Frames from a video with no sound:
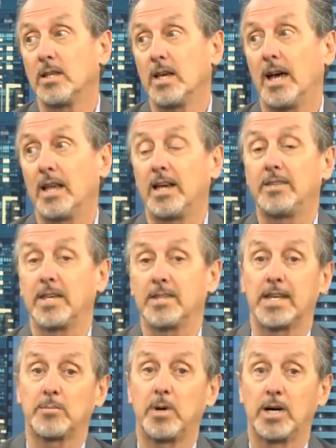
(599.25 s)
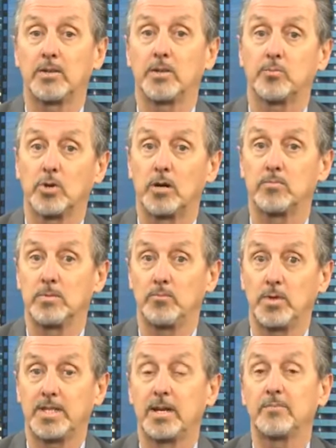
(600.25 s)
And I think that's part of the problem
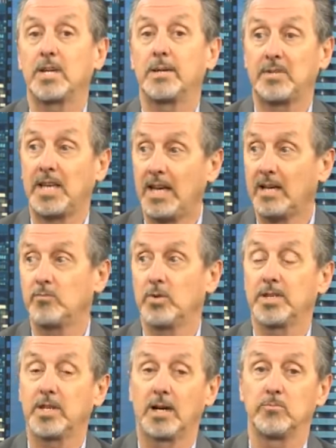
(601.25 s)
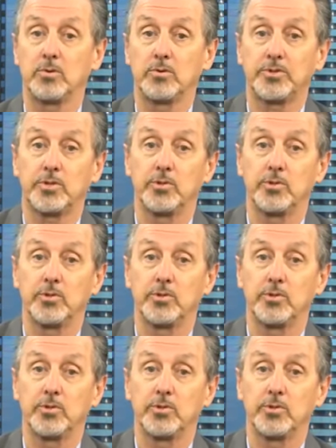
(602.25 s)
we sometimes have with couples